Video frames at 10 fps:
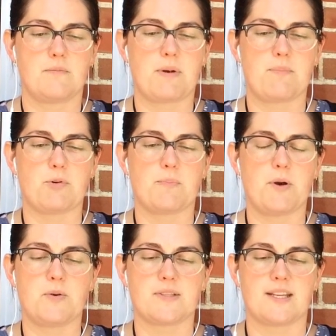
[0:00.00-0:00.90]
by
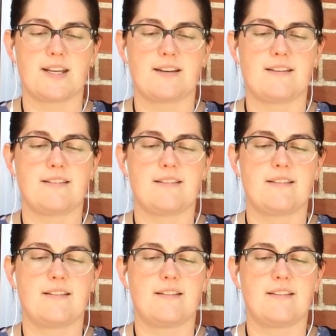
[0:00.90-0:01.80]
proposing
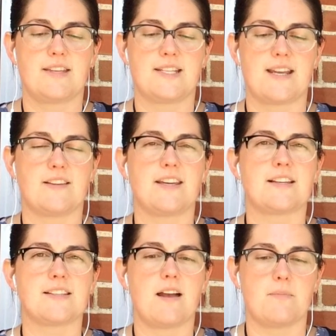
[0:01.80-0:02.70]
the daily
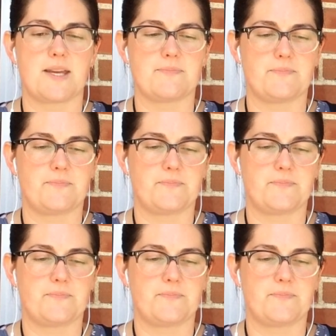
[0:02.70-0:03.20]
examen.